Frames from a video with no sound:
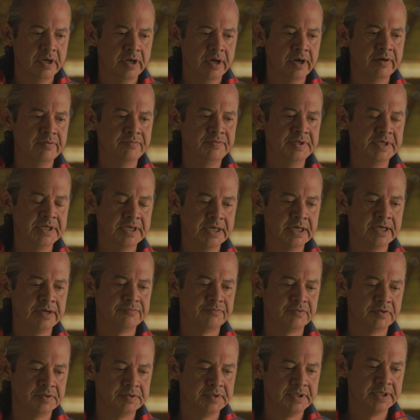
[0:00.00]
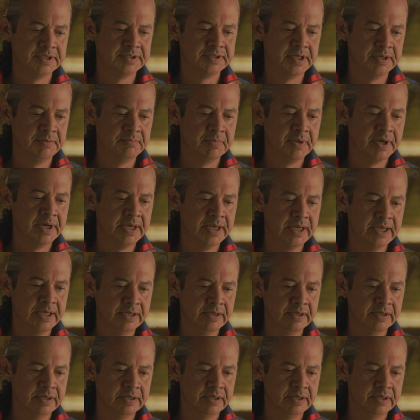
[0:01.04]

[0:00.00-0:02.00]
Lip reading: of the effort that they made.